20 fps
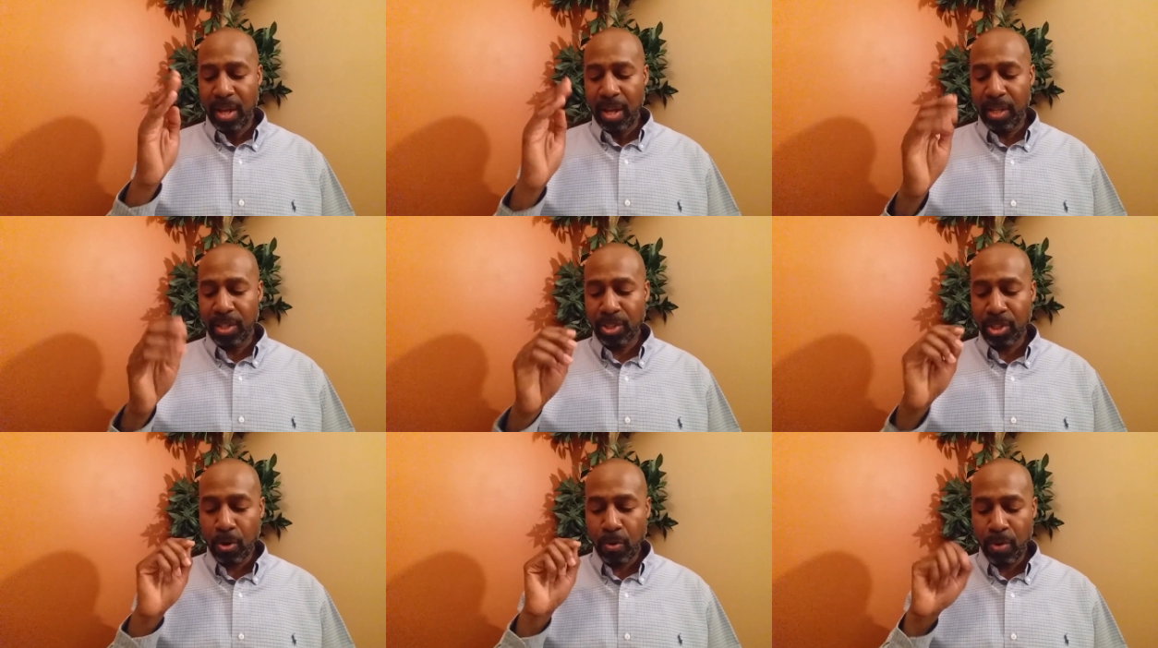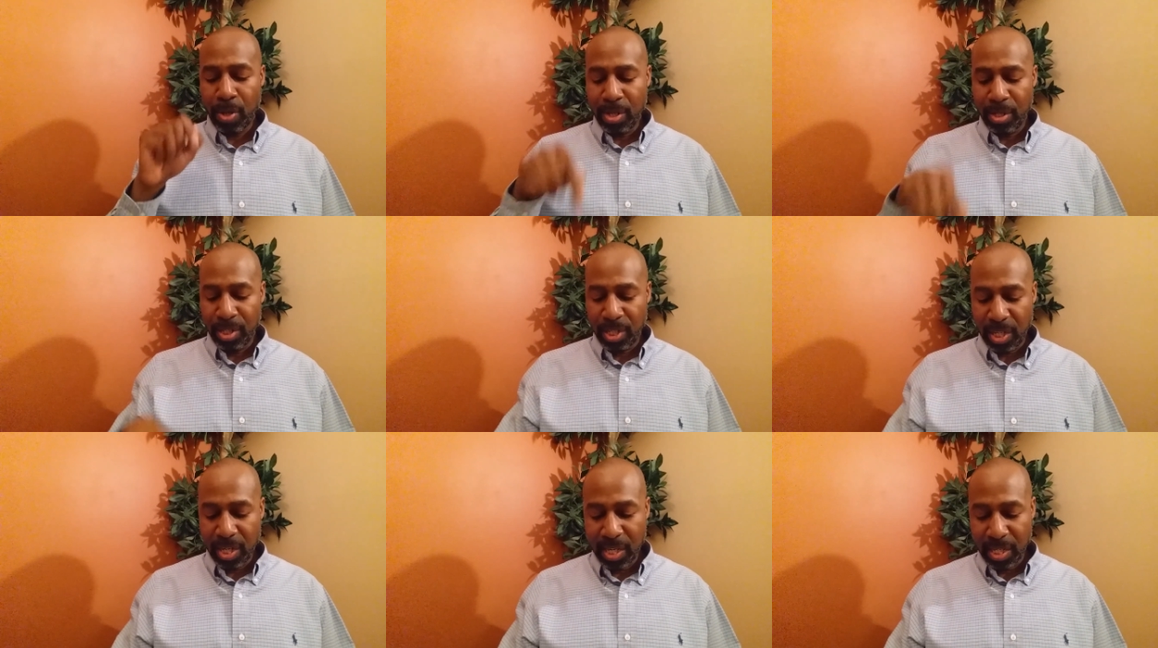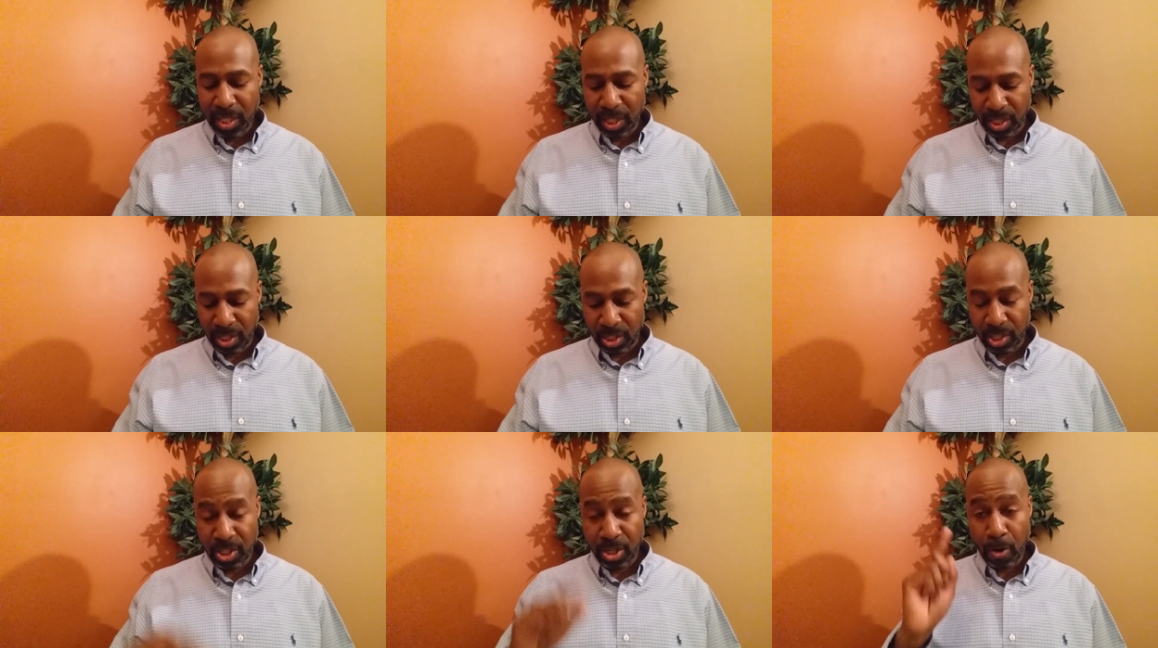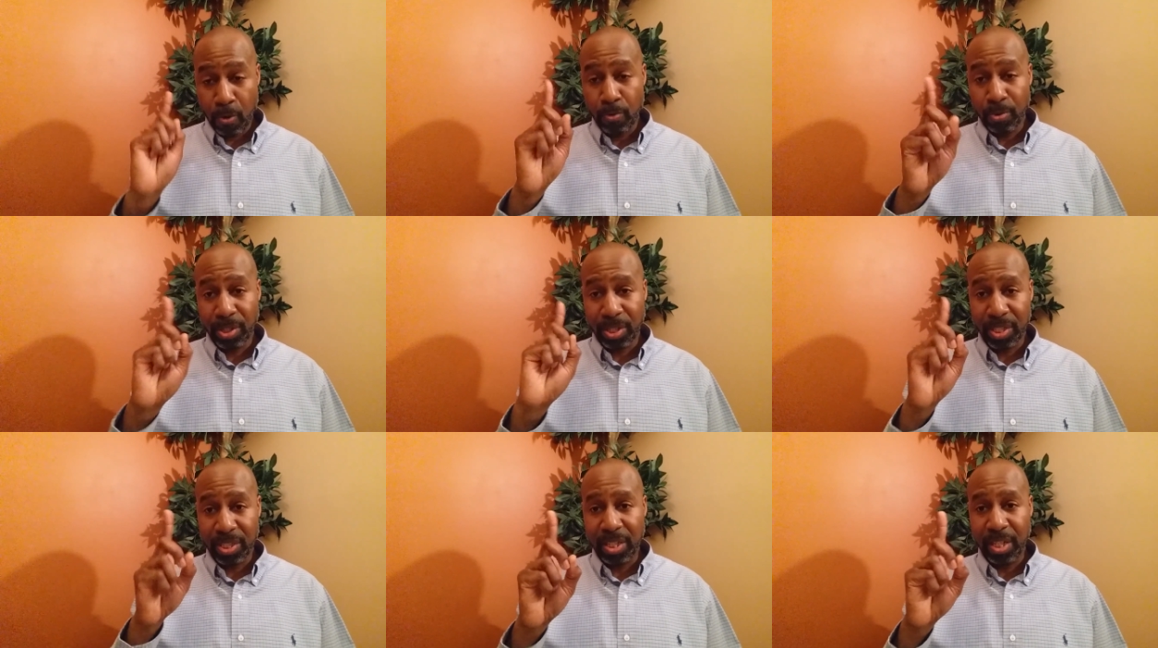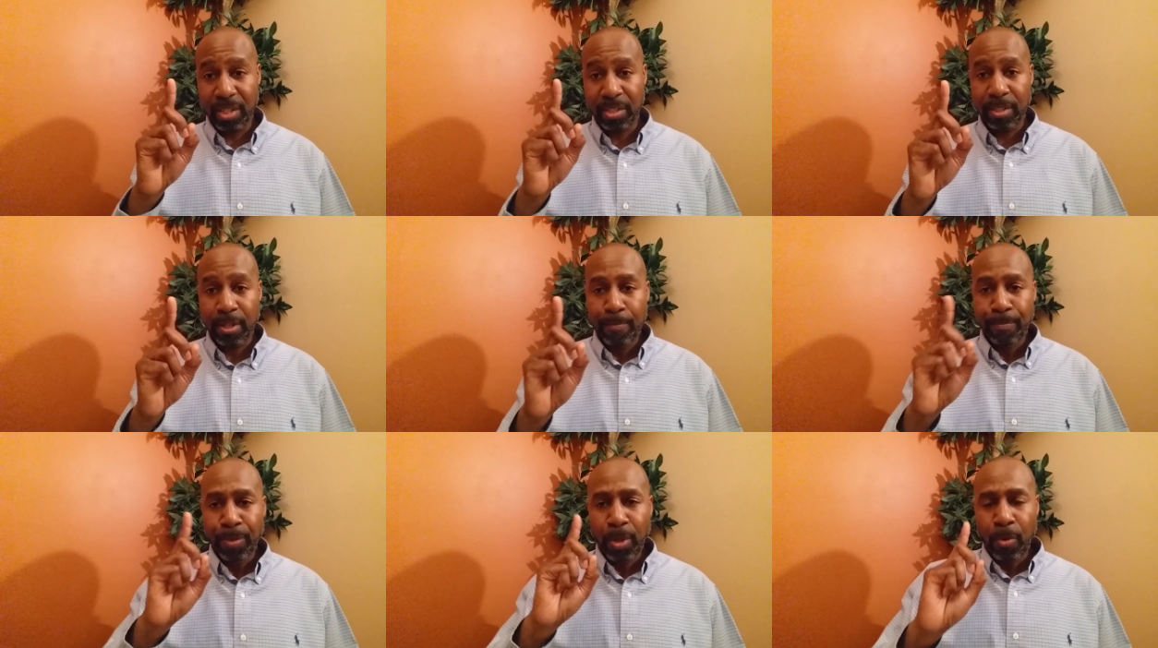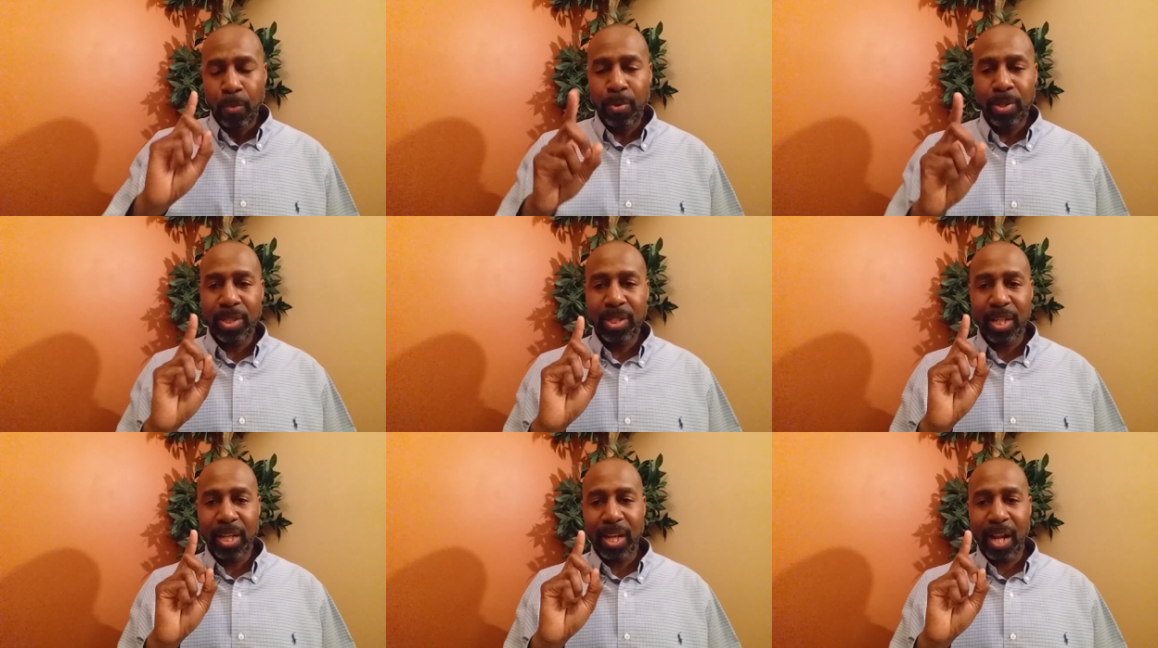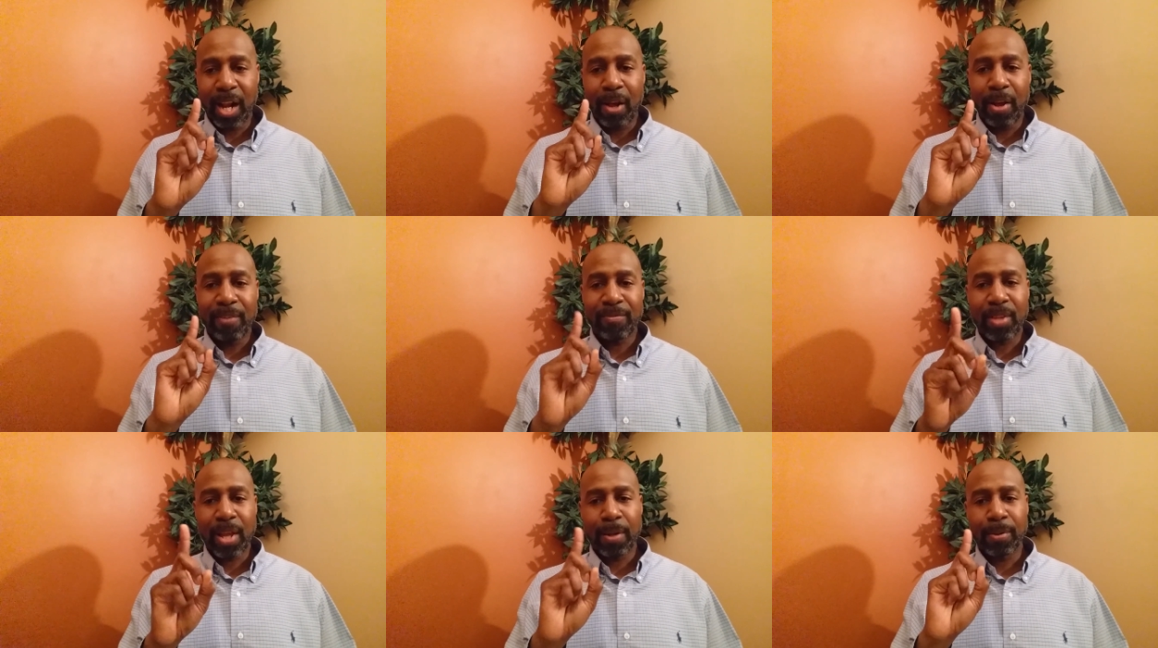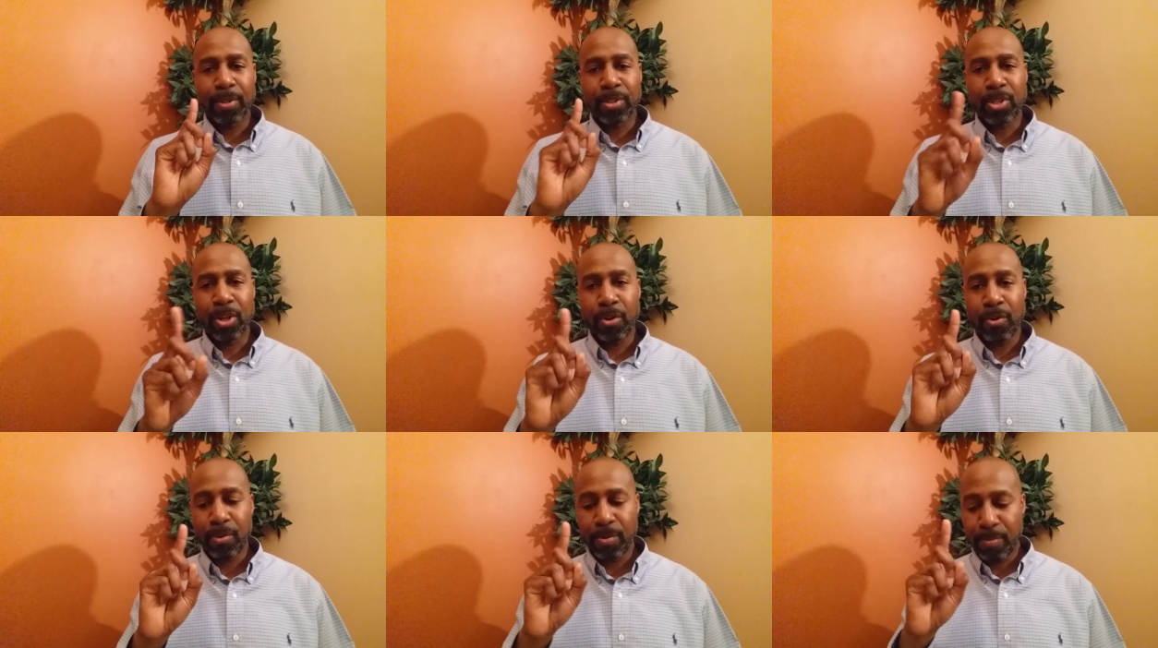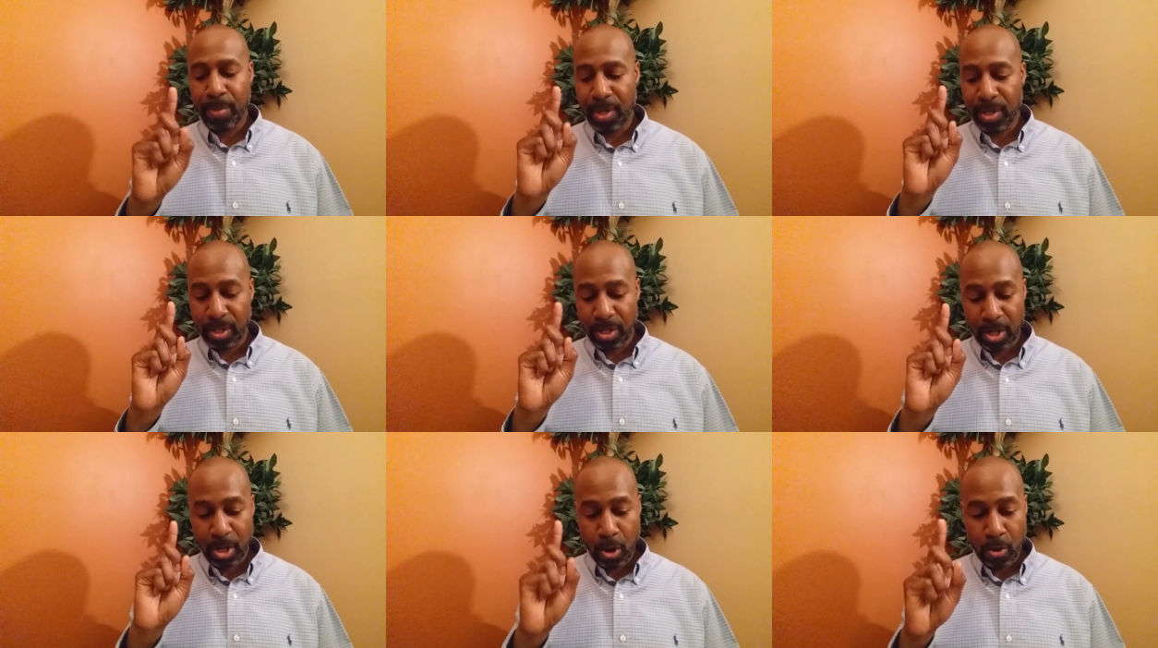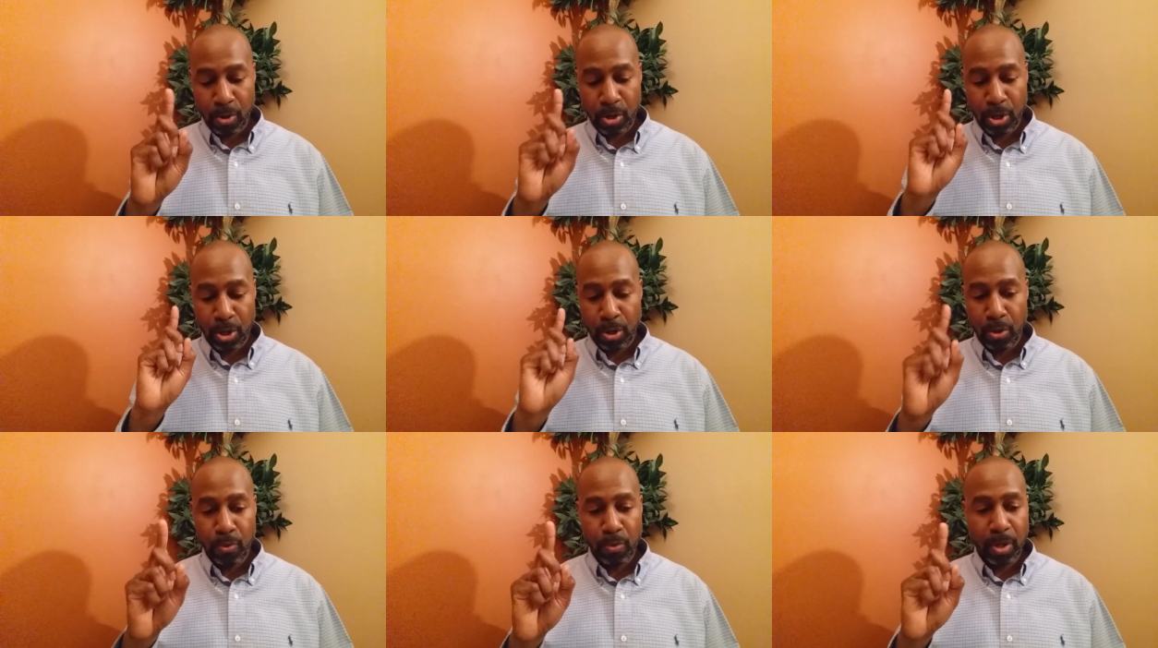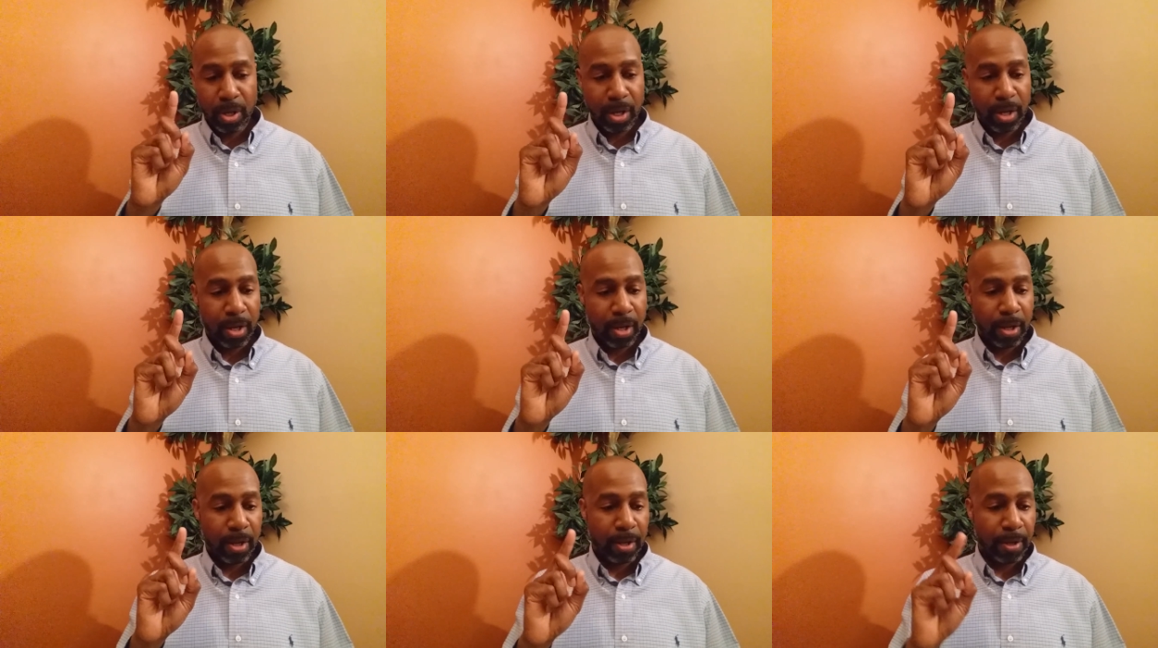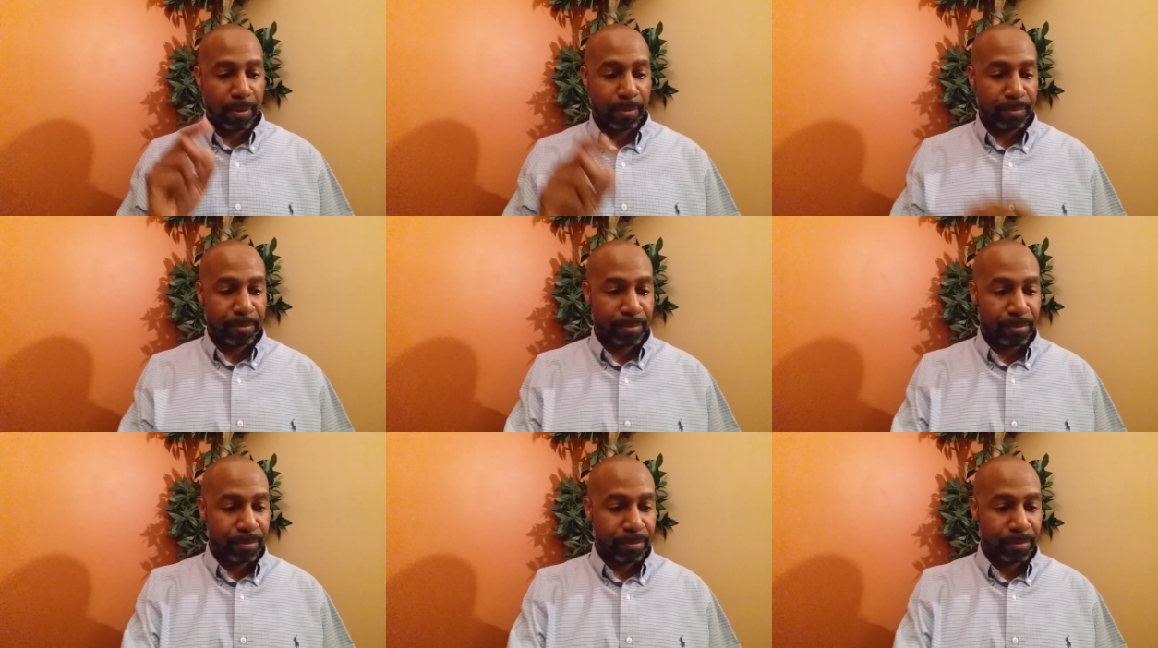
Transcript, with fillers: and so and Jesus shows us this when and I don't have time to turn but it, go to Luke uh